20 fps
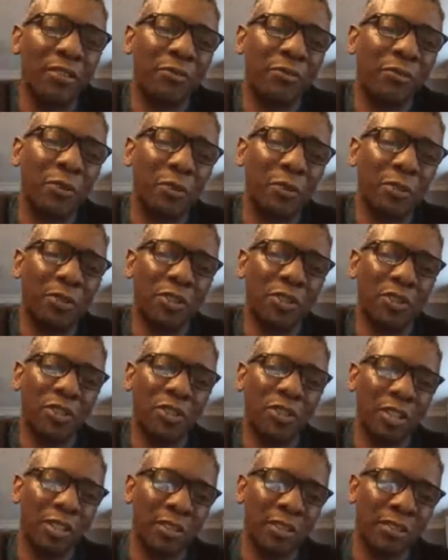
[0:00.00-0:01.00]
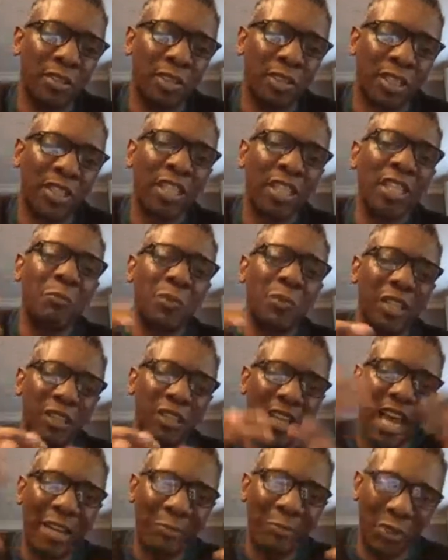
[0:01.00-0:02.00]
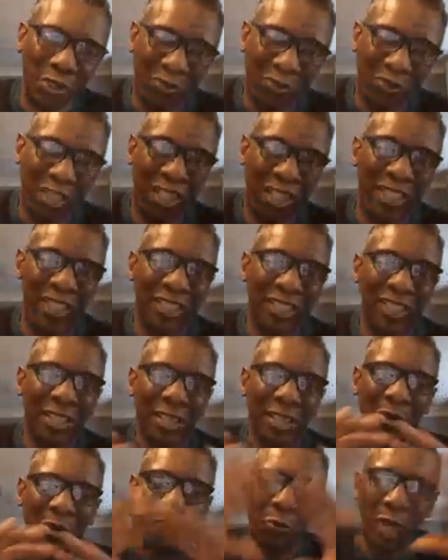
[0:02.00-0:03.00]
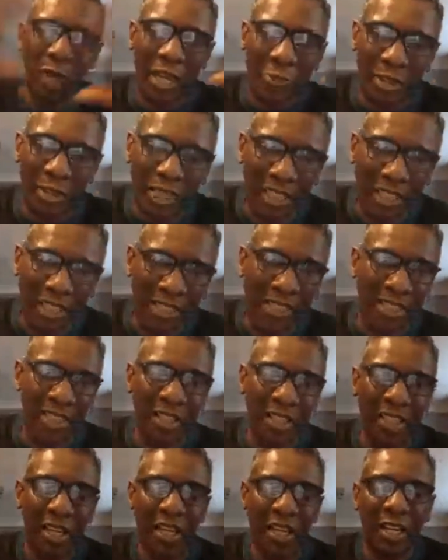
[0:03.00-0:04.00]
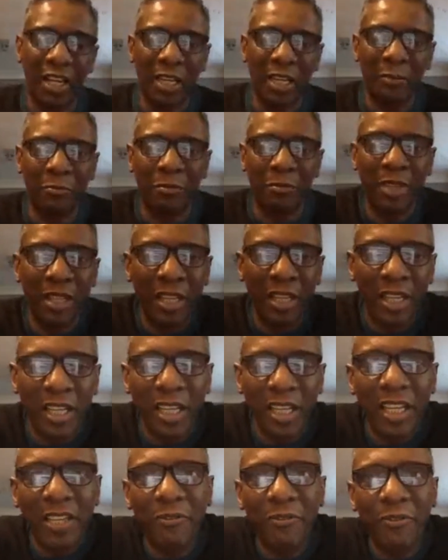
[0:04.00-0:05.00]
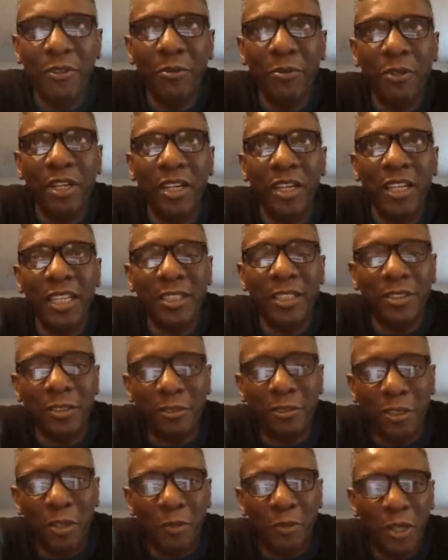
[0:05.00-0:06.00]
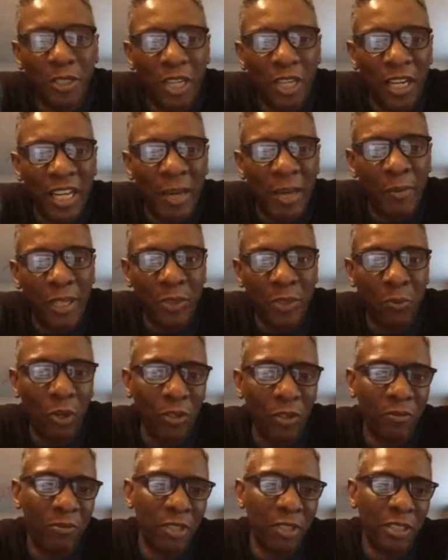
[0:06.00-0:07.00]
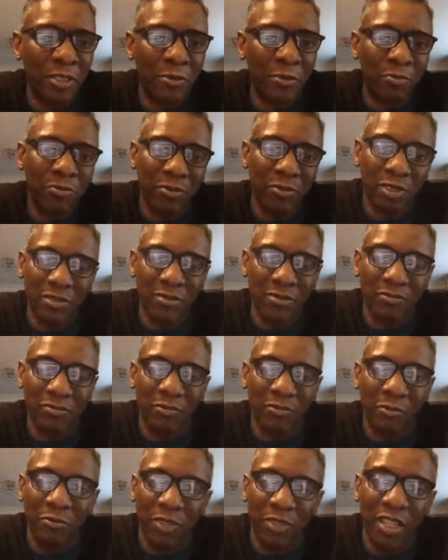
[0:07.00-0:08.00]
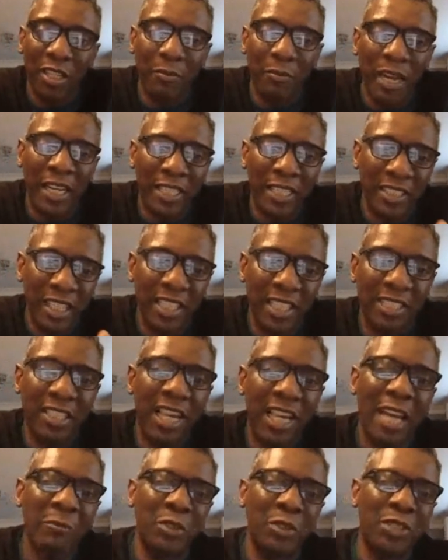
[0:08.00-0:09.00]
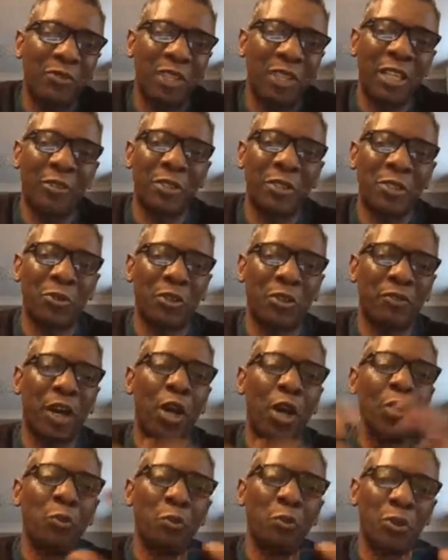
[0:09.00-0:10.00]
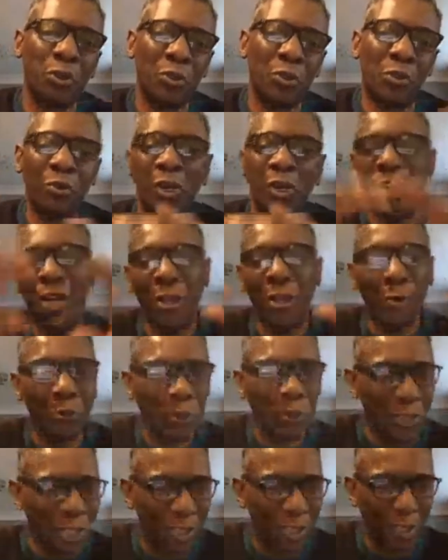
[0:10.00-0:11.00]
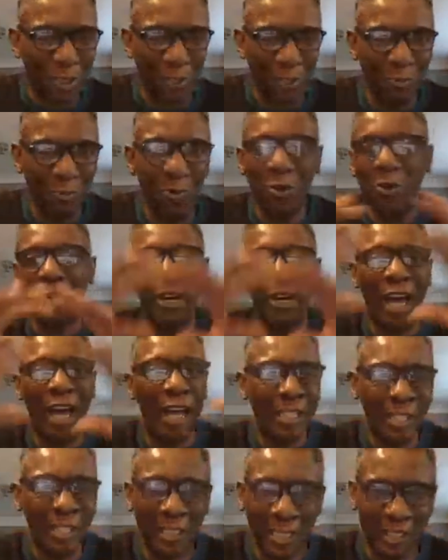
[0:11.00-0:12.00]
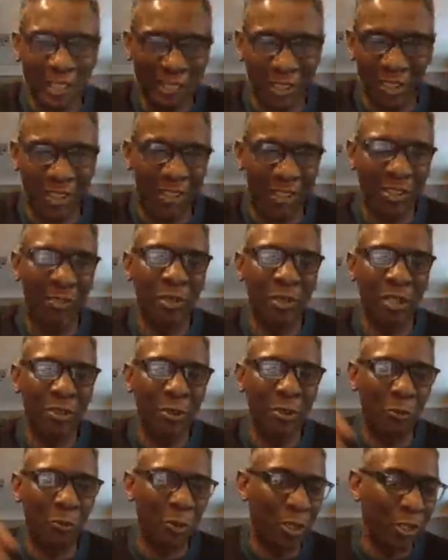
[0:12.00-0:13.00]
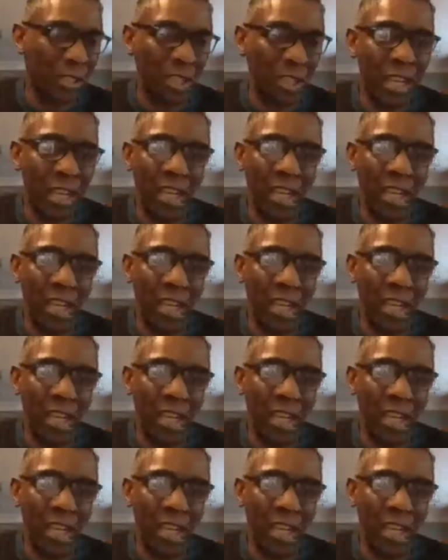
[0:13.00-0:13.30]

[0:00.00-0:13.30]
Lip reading: forces that are keeping the atmosphere where it is. If you are into thermodynamics, one thing to think about is the atmosphere a sort of open or a closed system or an isolated system? In other words,